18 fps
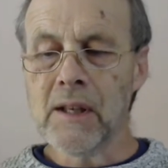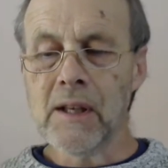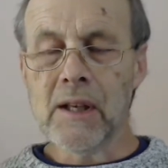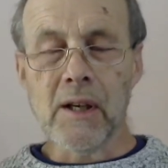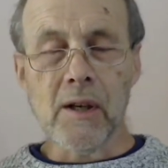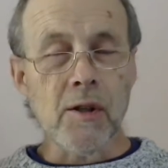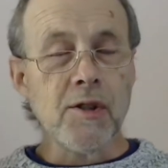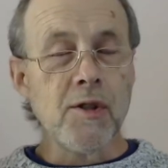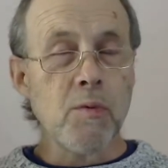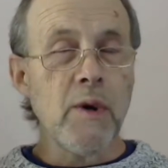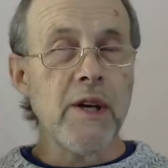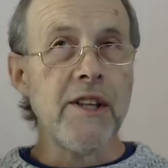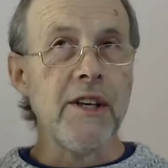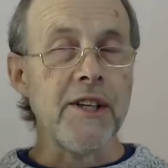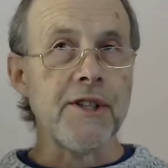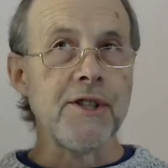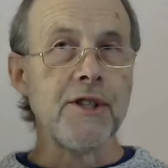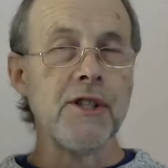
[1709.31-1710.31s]
God's with
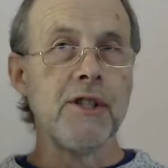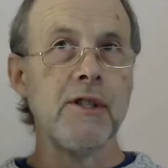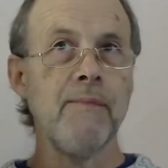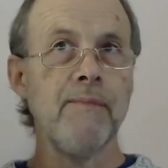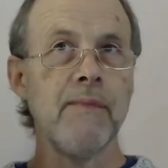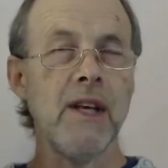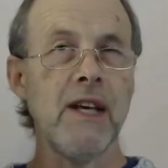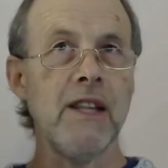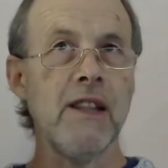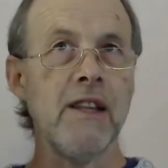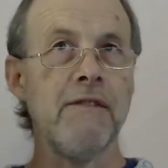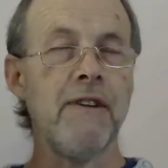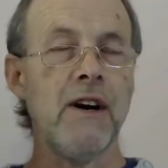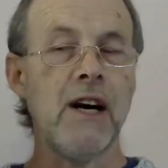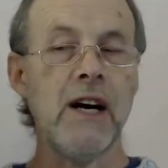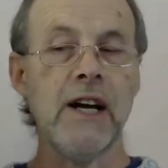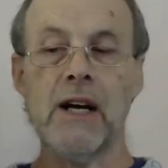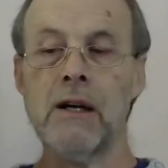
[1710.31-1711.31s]
us in the
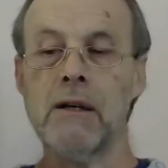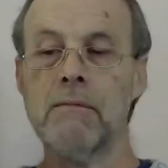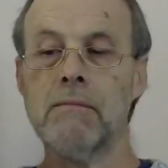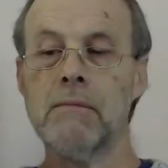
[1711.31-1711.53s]
fire.